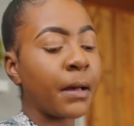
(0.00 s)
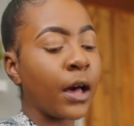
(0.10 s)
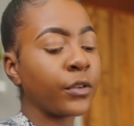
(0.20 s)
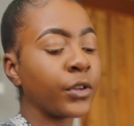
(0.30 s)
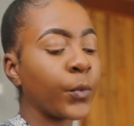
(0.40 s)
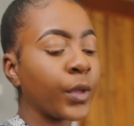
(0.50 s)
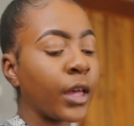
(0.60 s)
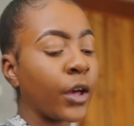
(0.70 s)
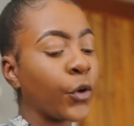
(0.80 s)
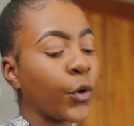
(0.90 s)
powder, we
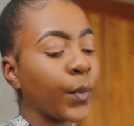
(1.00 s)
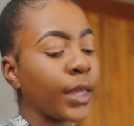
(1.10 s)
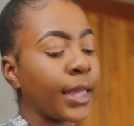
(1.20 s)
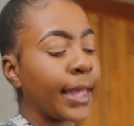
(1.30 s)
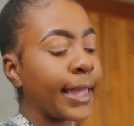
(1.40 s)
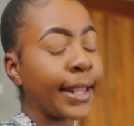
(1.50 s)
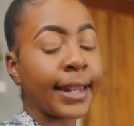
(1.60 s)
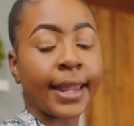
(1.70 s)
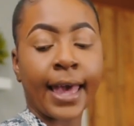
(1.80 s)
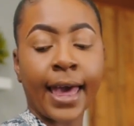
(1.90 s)
are going
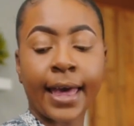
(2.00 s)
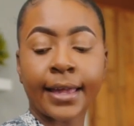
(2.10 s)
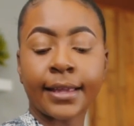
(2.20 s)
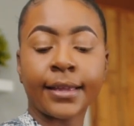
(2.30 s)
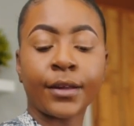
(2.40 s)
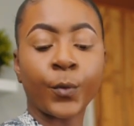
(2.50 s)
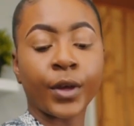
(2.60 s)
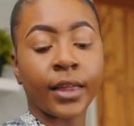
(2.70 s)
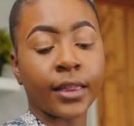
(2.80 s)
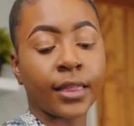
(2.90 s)
in
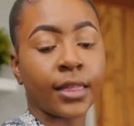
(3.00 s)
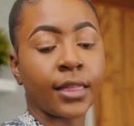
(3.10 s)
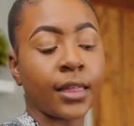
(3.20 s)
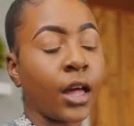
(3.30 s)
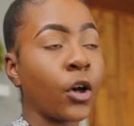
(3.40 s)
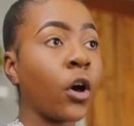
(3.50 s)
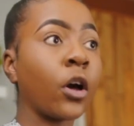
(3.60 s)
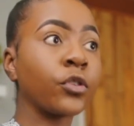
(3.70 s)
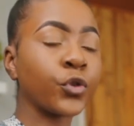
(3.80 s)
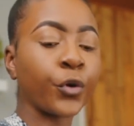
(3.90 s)
with
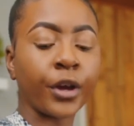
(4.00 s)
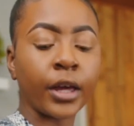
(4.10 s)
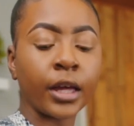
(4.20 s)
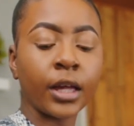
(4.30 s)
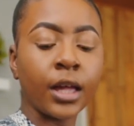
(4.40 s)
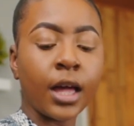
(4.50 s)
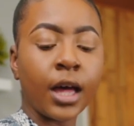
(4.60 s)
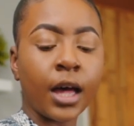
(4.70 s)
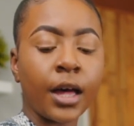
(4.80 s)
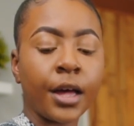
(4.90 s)
contouring.
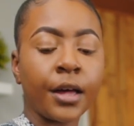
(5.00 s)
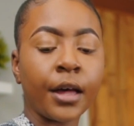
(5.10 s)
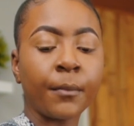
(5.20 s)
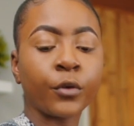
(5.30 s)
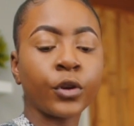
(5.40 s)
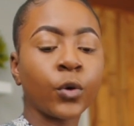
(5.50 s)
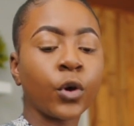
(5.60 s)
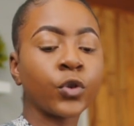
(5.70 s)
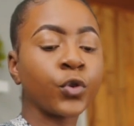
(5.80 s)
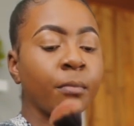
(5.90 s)
I'm going to
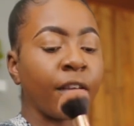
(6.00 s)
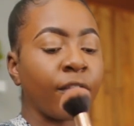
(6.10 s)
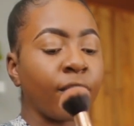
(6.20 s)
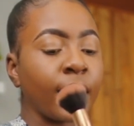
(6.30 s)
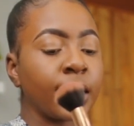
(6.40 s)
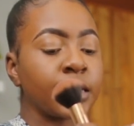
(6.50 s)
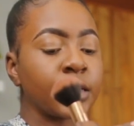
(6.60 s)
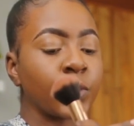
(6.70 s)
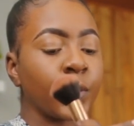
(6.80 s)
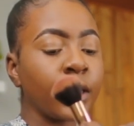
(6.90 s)
contour my
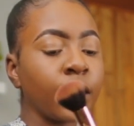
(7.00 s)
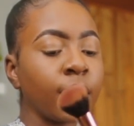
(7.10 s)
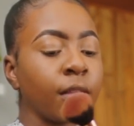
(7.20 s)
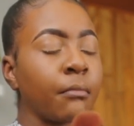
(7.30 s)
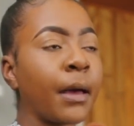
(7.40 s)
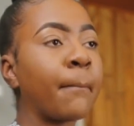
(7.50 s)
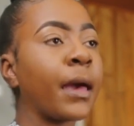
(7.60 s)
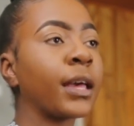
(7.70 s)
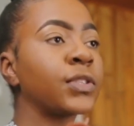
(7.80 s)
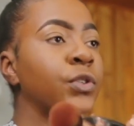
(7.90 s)
face with my
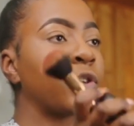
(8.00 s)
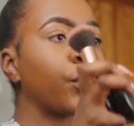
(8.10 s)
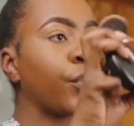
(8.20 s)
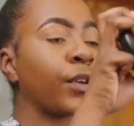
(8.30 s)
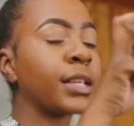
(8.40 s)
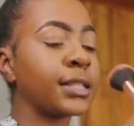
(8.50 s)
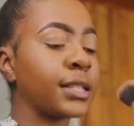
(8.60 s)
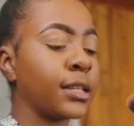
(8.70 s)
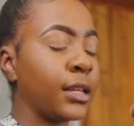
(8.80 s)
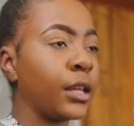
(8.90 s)
MAC Studio
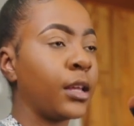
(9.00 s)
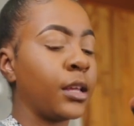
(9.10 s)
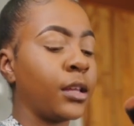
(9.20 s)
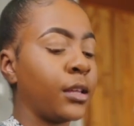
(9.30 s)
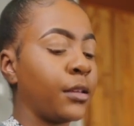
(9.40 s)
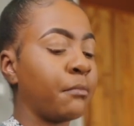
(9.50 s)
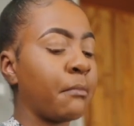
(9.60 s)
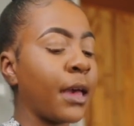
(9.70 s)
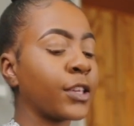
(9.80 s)
Fix. I